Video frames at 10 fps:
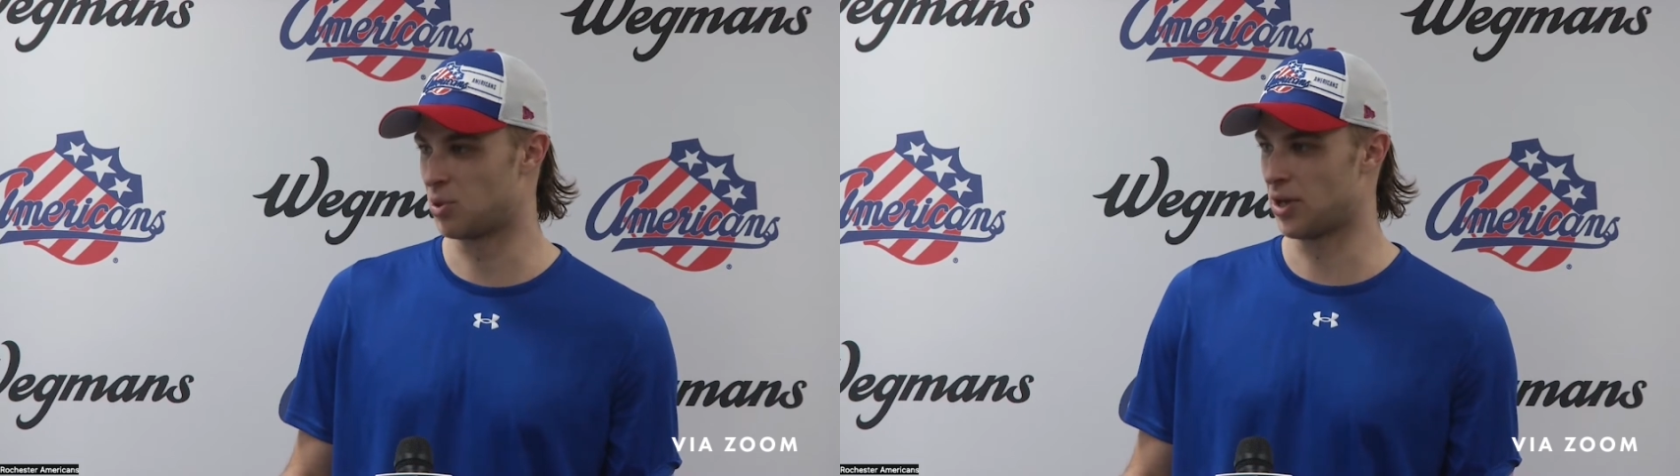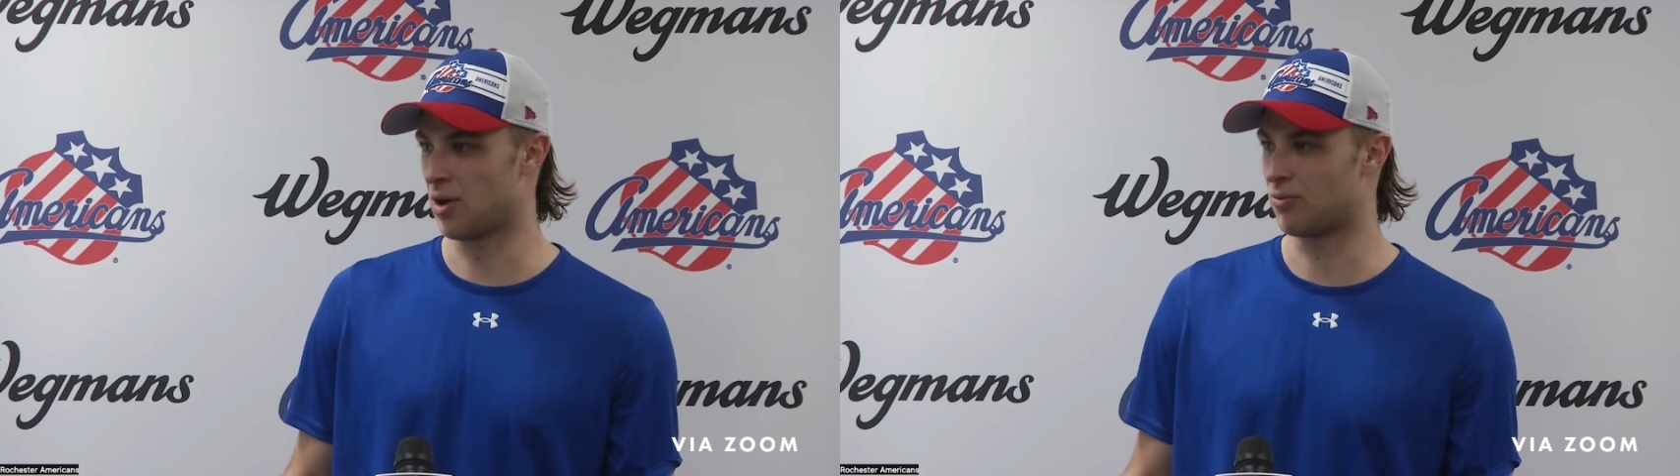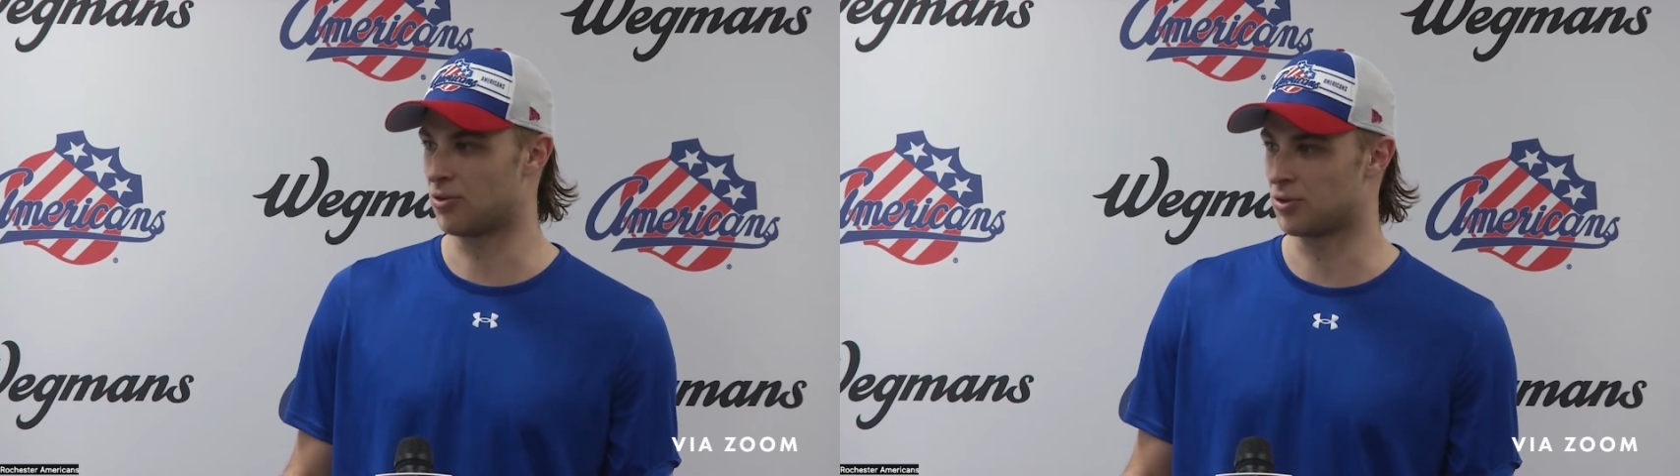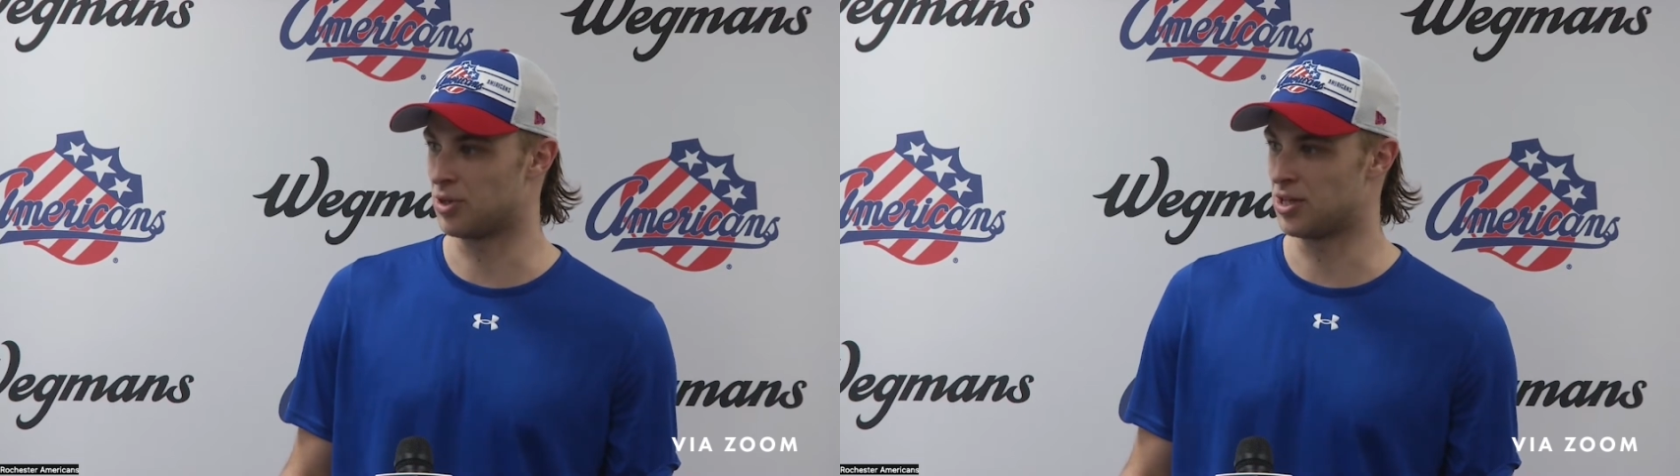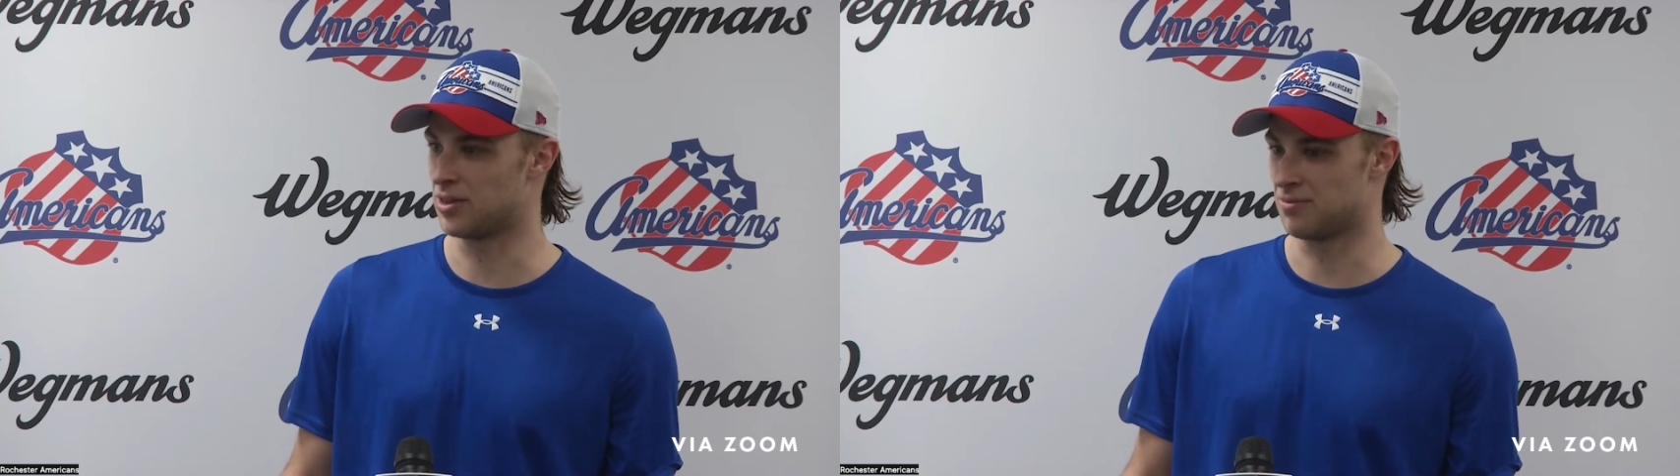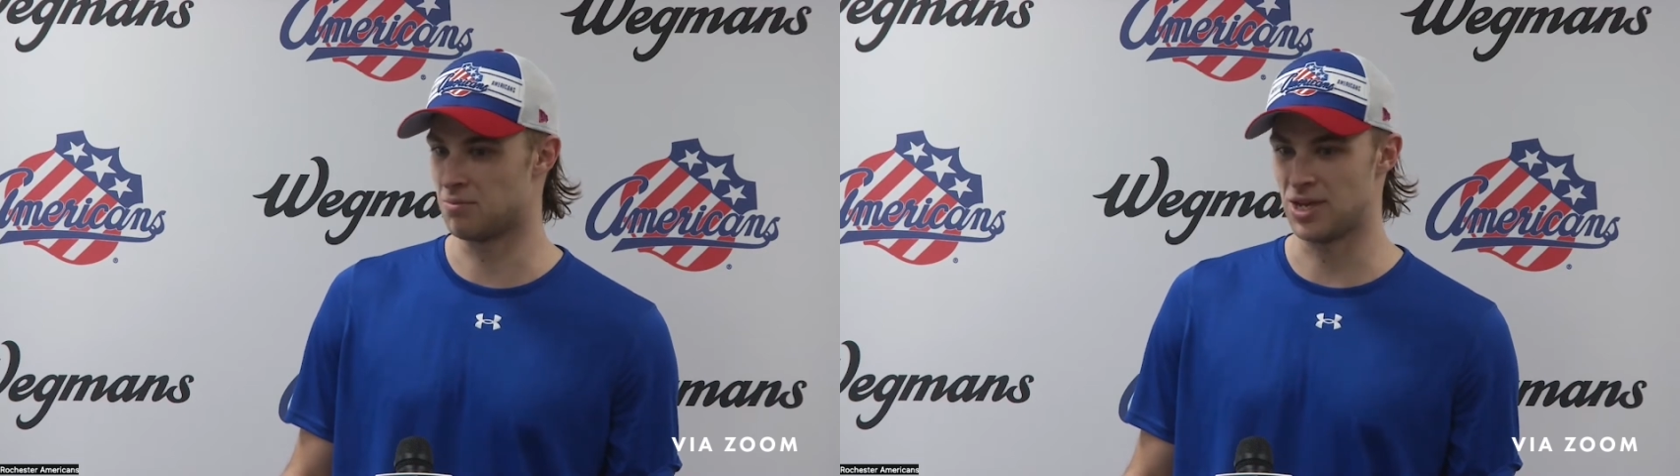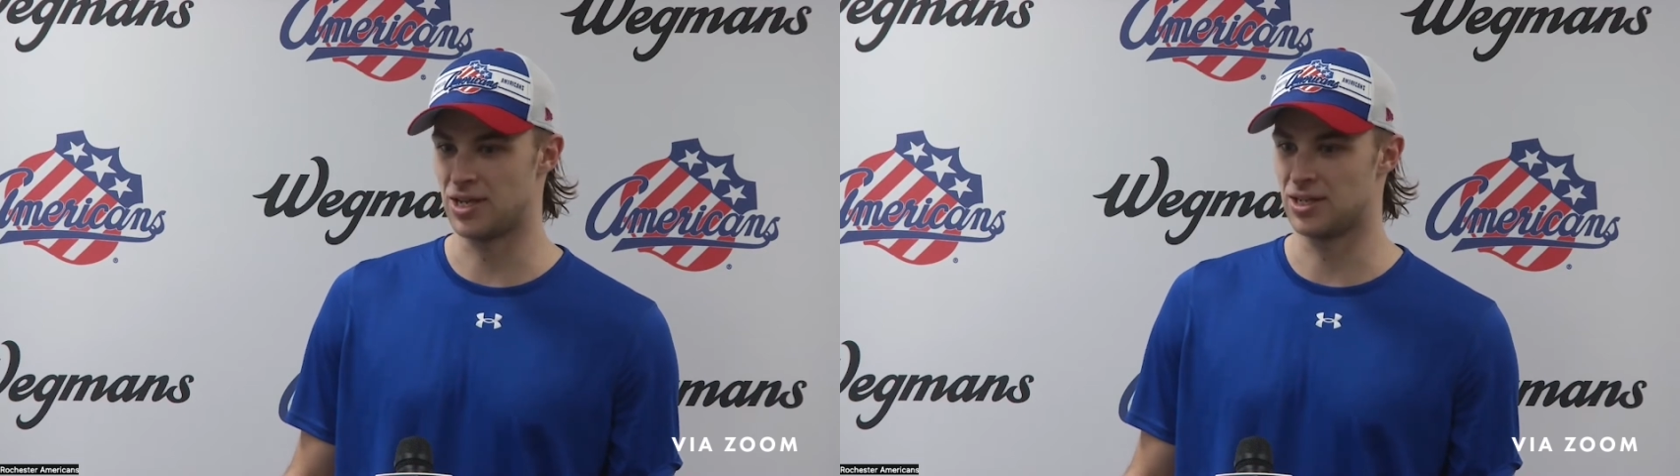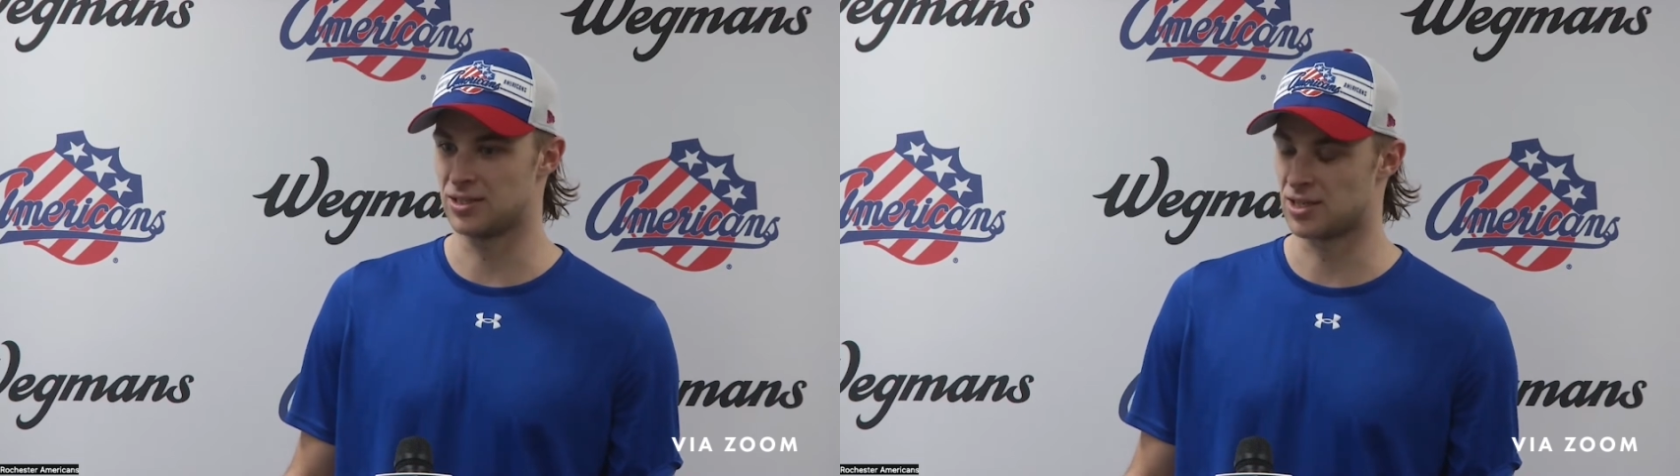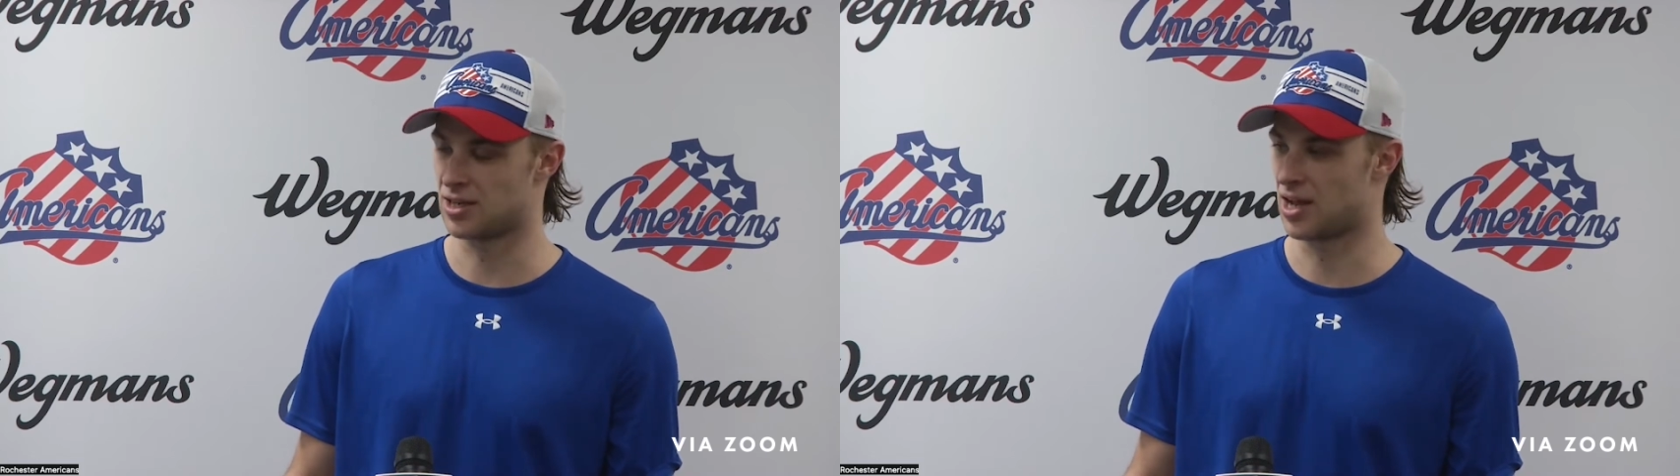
pretty helpful with me in meetings and